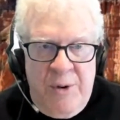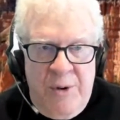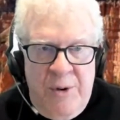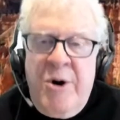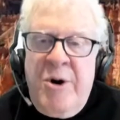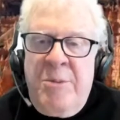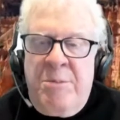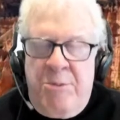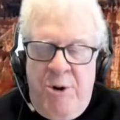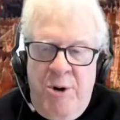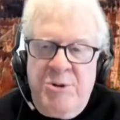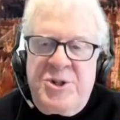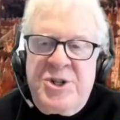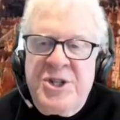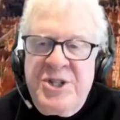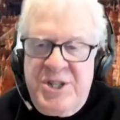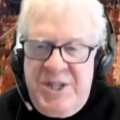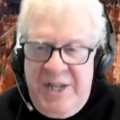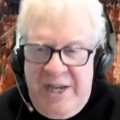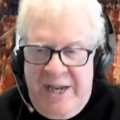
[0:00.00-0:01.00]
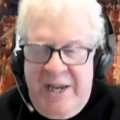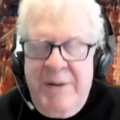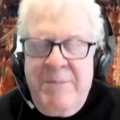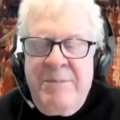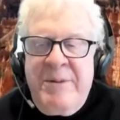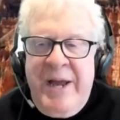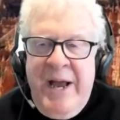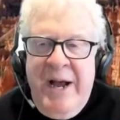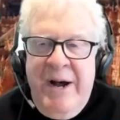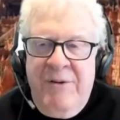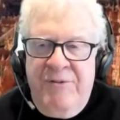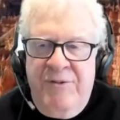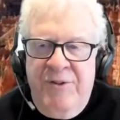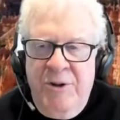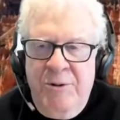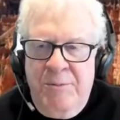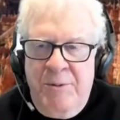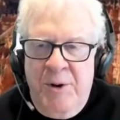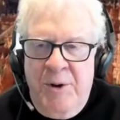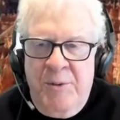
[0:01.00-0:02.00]
there are approaches that can be
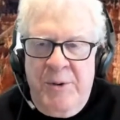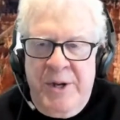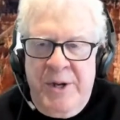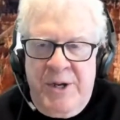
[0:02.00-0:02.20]
helpful,